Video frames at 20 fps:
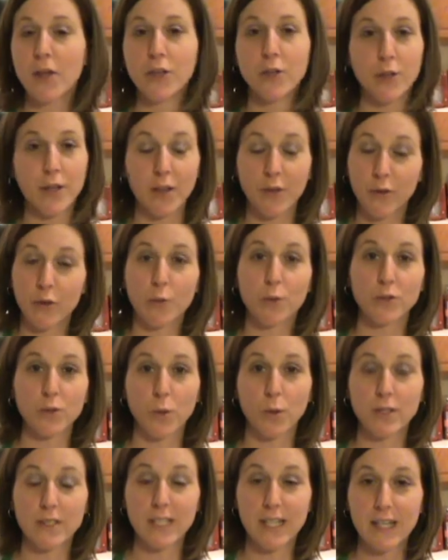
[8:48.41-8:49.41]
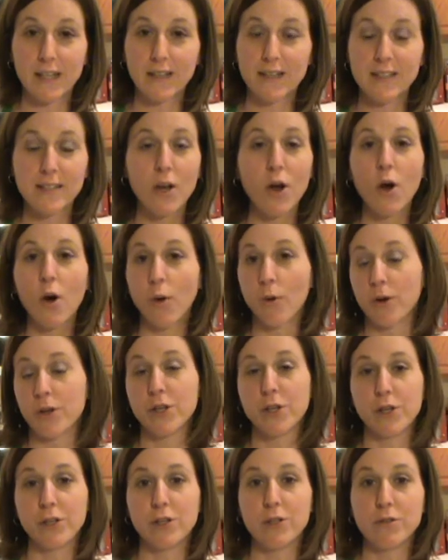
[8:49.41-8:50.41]
You can do it with tortillas or
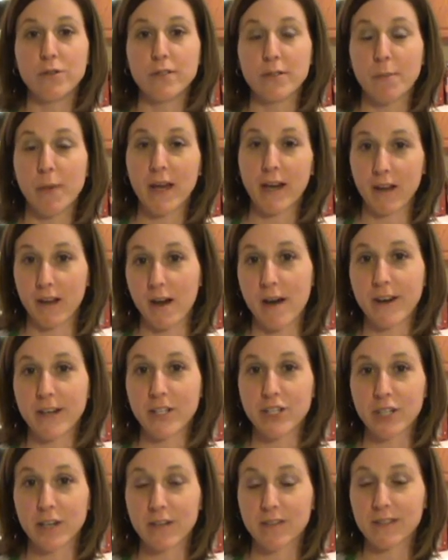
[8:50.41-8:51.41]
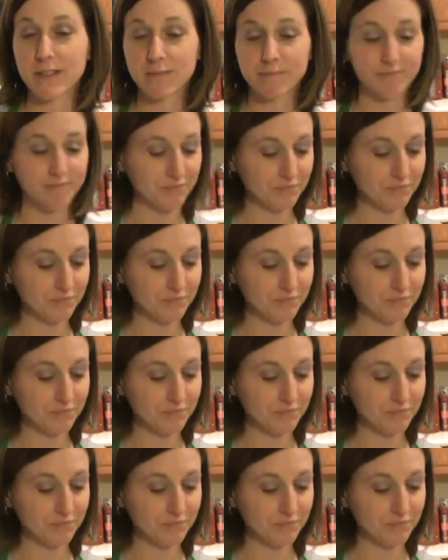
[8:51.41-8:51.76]
you can use manicotti shells.